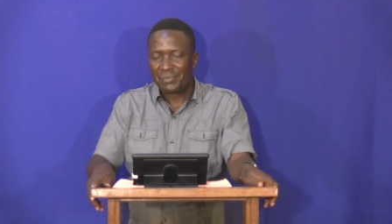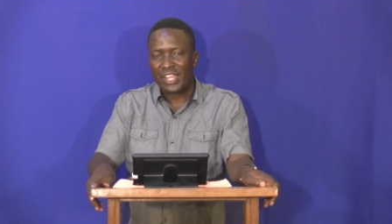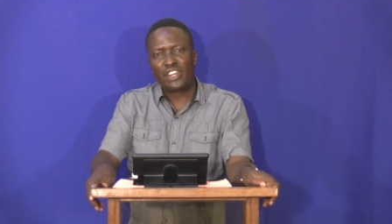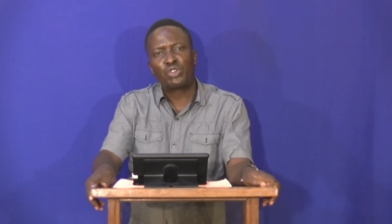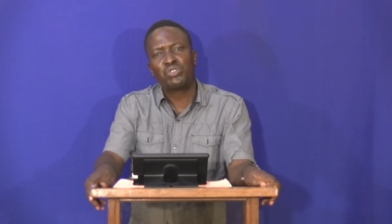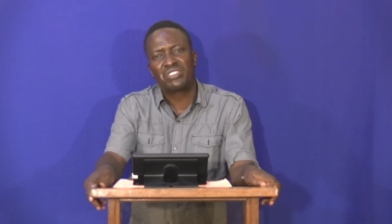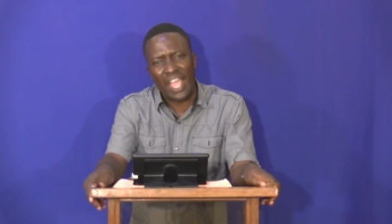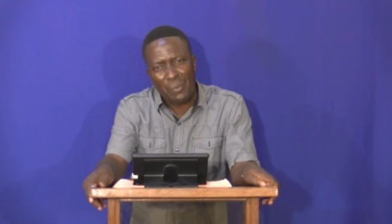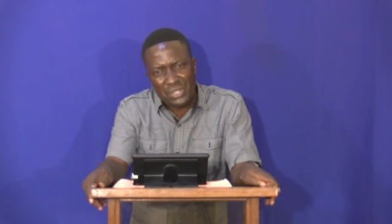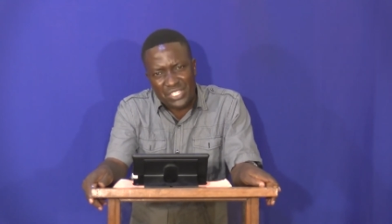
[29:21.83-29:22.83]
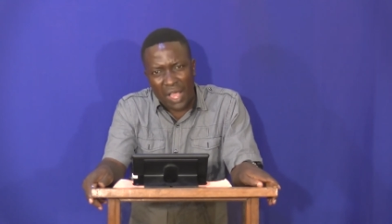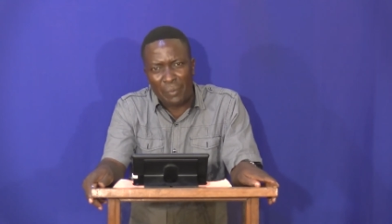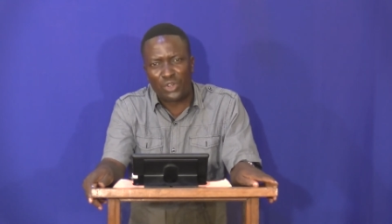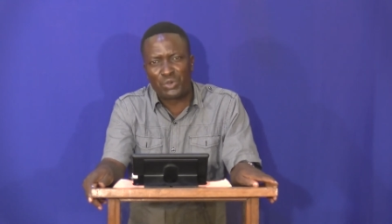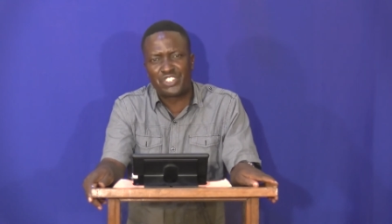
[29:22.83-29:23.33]
And could there be
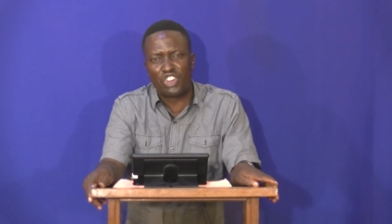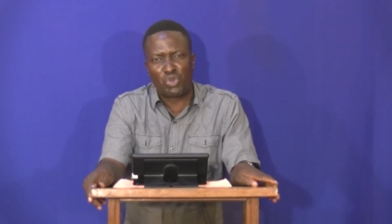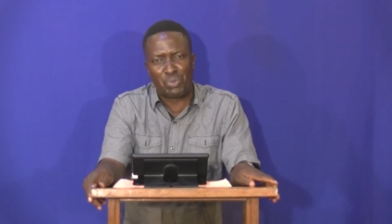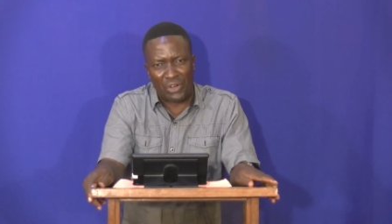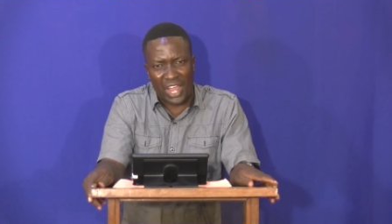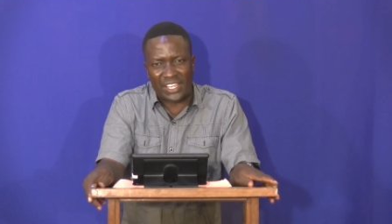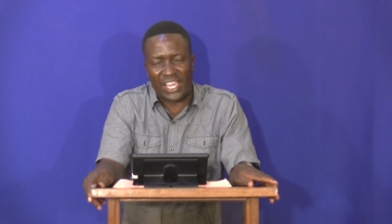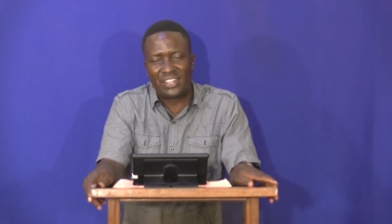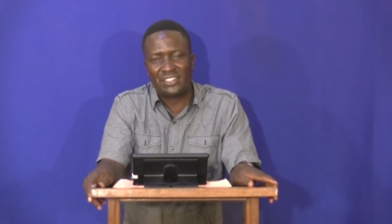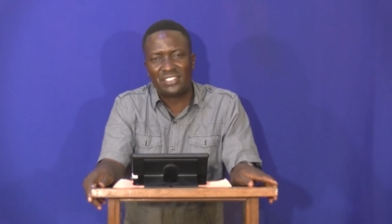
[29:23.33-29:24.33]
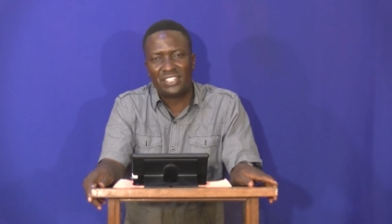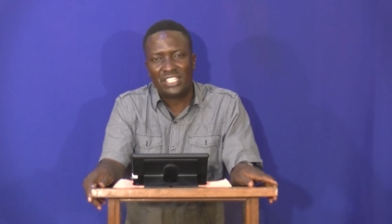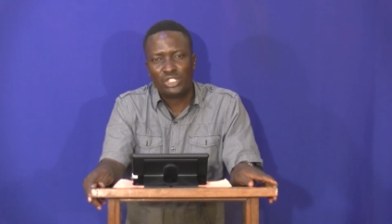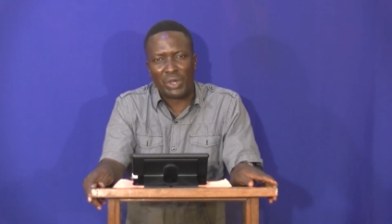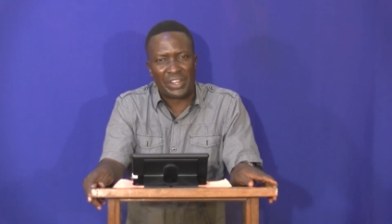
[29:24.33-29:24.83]
somebody who is not born again?
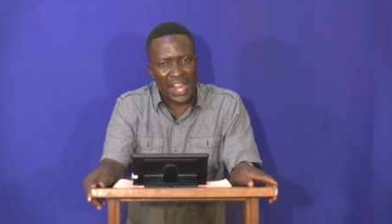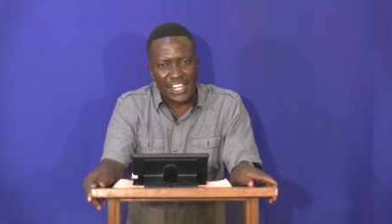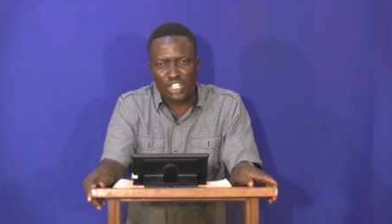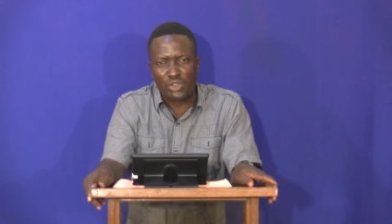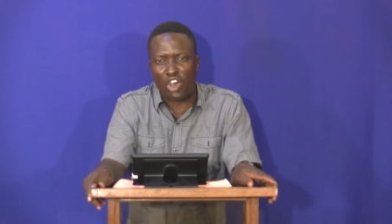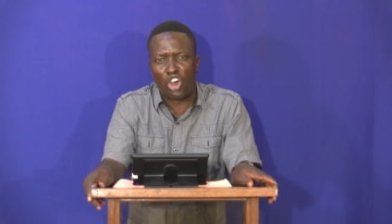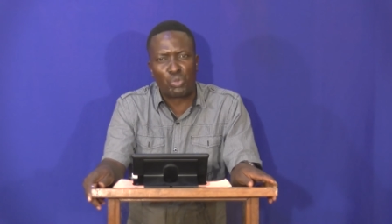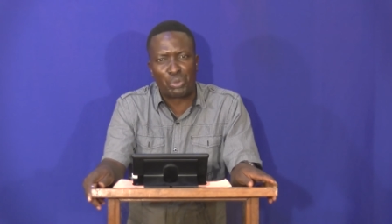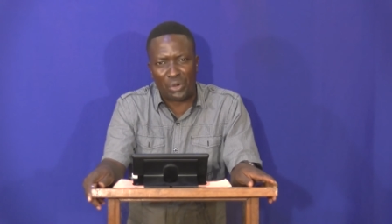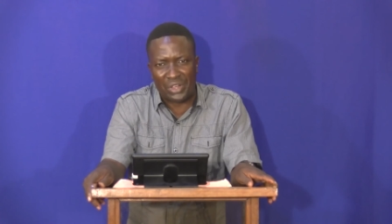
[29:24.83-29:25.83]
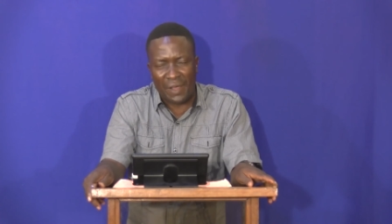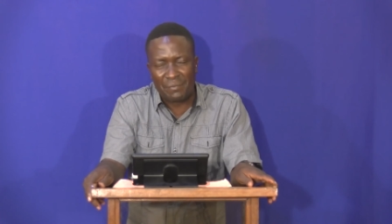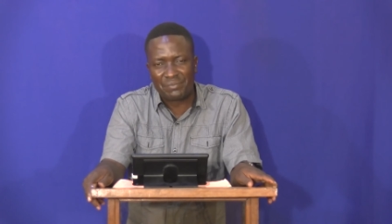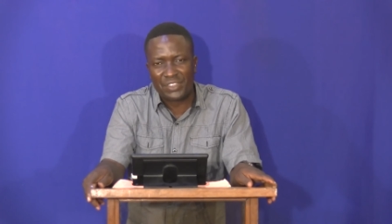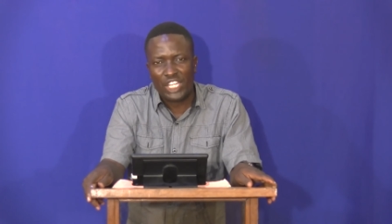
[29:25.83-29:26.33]
You are running your own
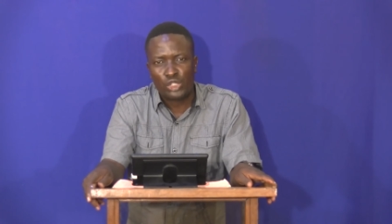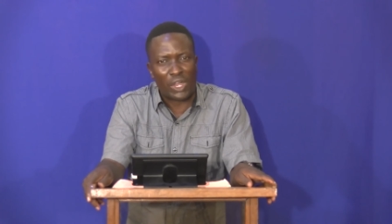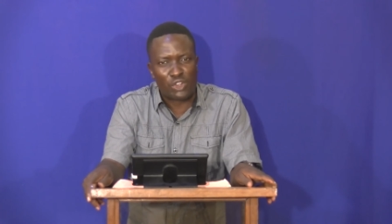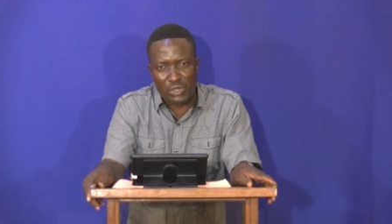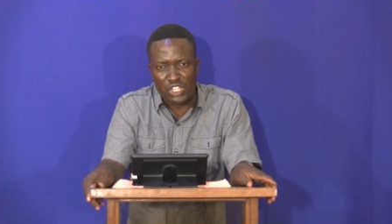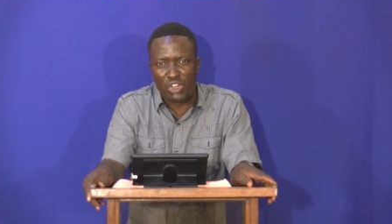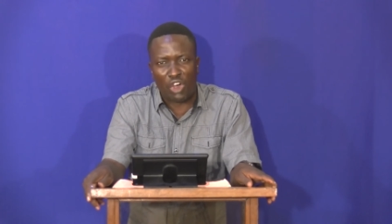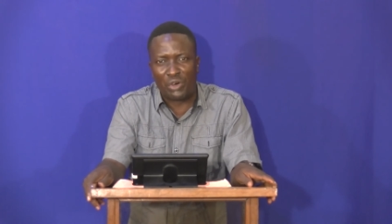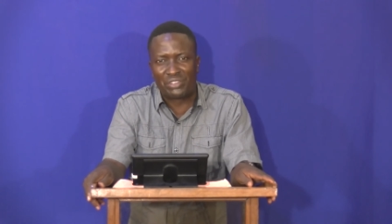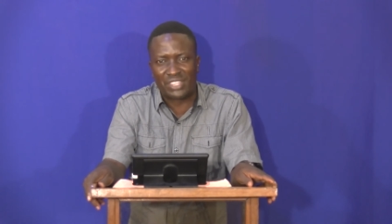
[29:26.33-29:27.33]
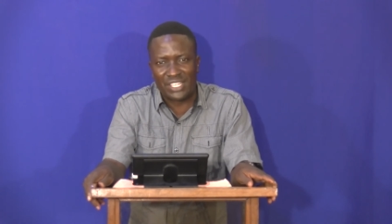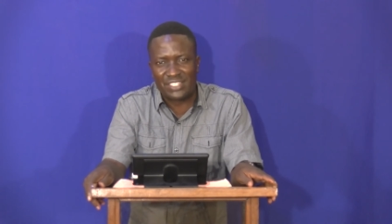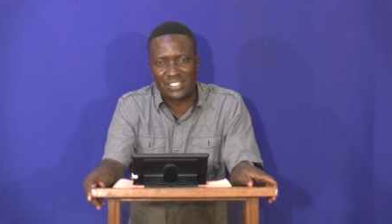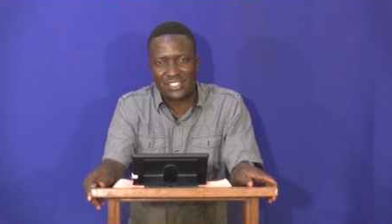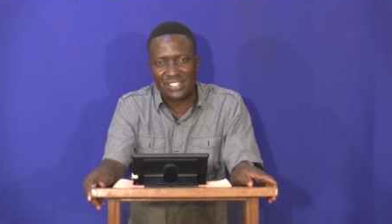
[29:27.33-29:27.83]
program, you are doing your own
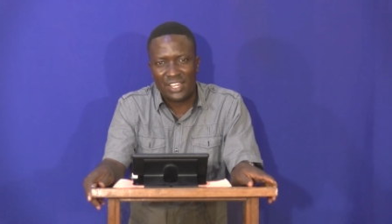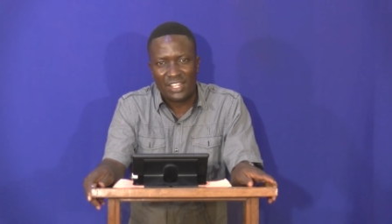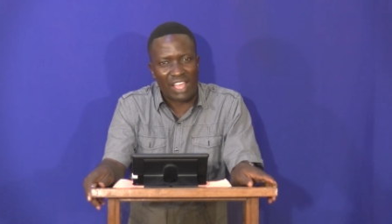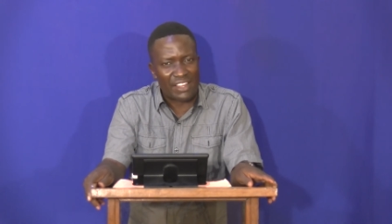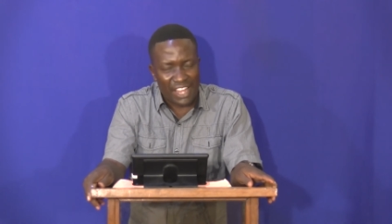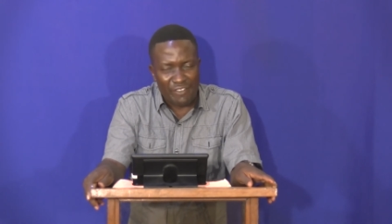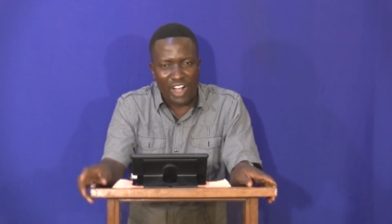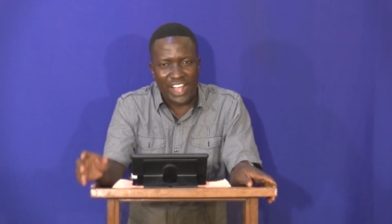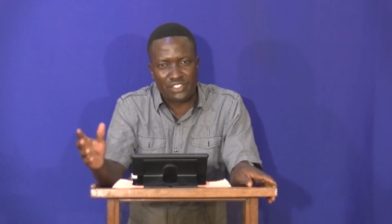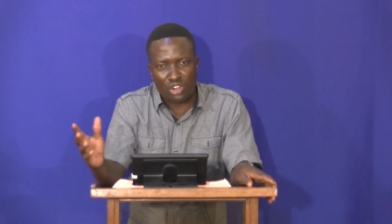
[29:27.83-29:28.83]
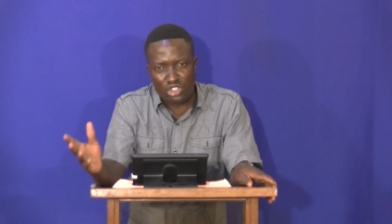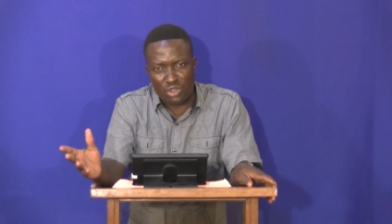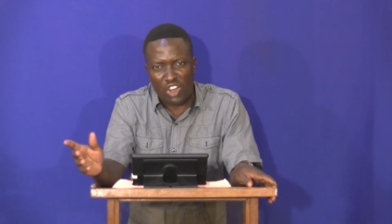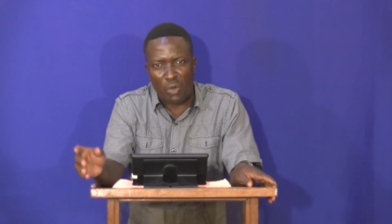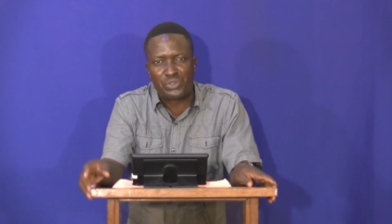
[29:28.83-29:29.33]
things. The devil has
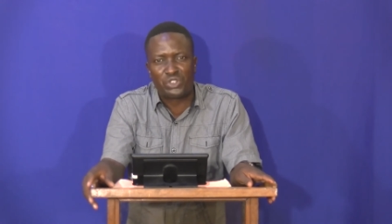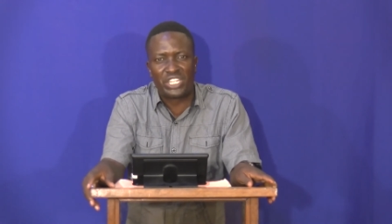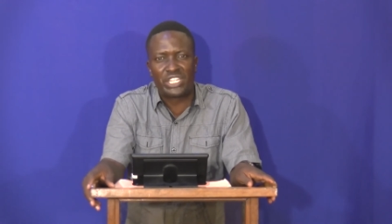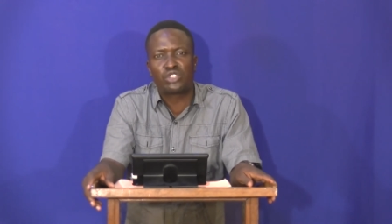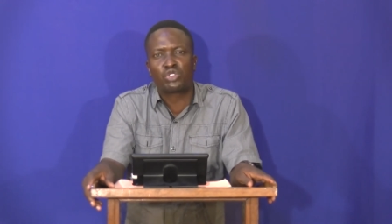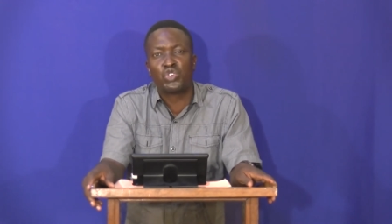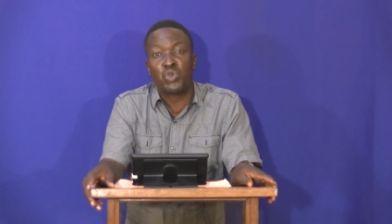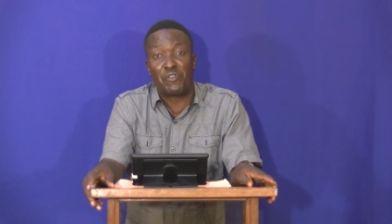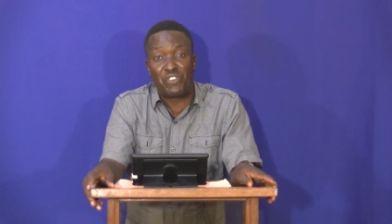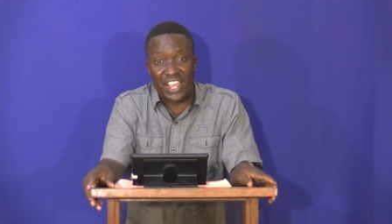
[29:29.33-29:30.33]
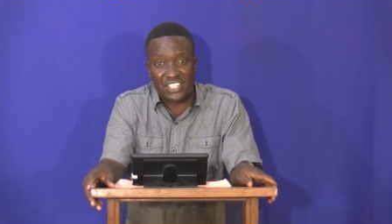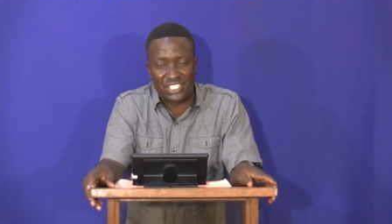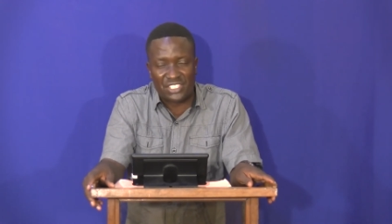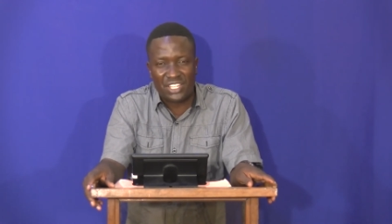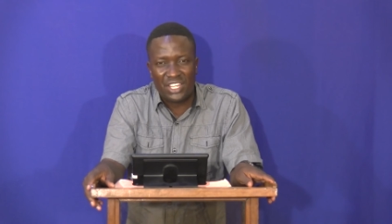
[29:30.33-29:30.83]
also an opportunity through your flesh.